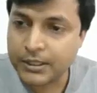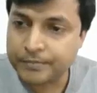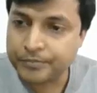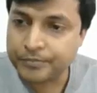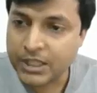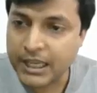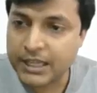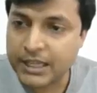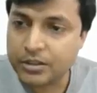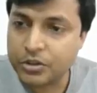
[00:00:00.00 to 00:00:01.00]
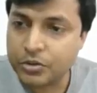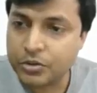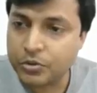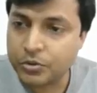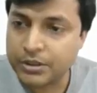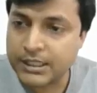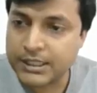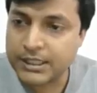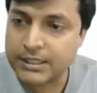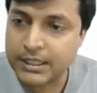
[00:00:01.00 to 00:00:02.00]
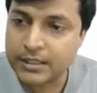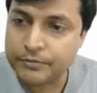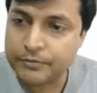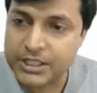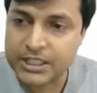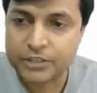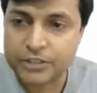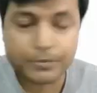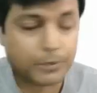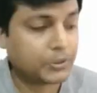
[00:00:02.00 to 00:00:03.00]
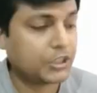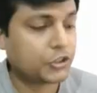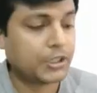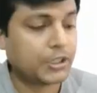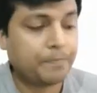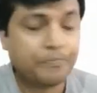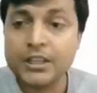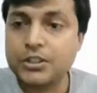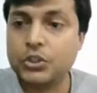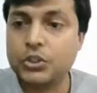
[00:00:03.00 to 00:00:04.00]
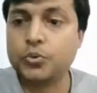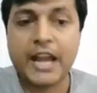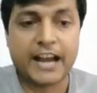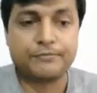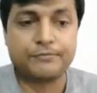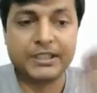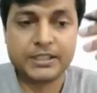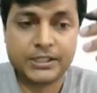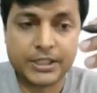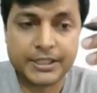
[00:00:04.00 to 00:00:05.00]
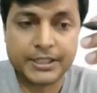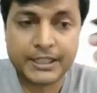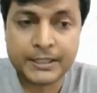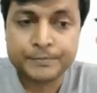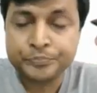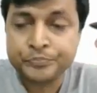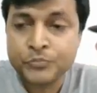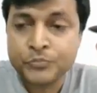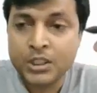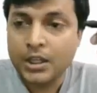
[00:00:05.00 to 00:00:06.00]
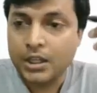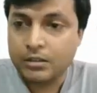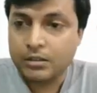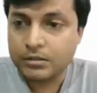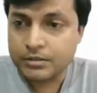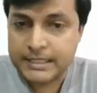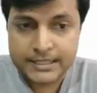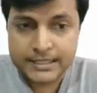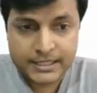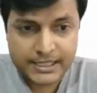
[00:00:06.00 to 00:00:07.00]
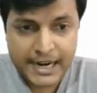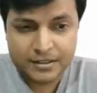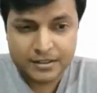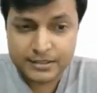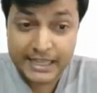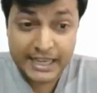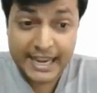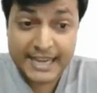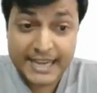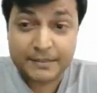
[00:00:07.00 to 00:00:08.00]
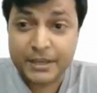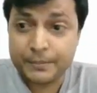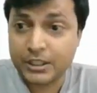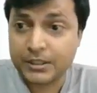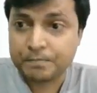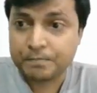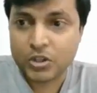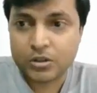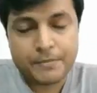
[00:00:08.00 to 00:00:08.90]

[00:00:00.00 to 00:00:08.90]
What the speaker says: Okay, and you know this thing, vegetative propagation, you have been studying since standard 8 maybe,